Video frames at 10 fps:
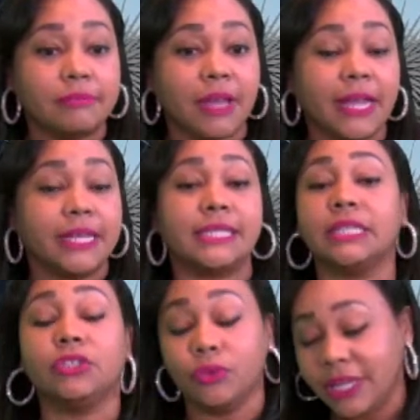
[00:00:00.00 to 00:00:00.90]
I guess, a
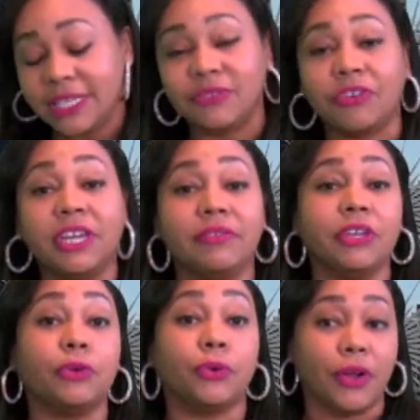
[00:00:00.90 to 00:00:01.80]
little less
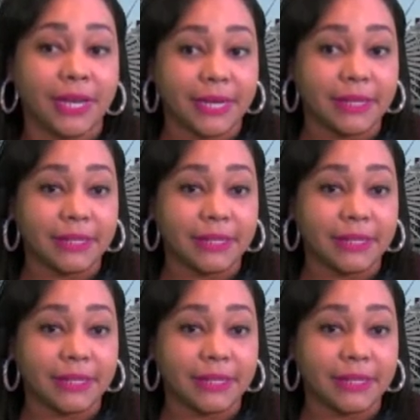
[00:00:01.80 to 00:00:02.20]
forgiving credit.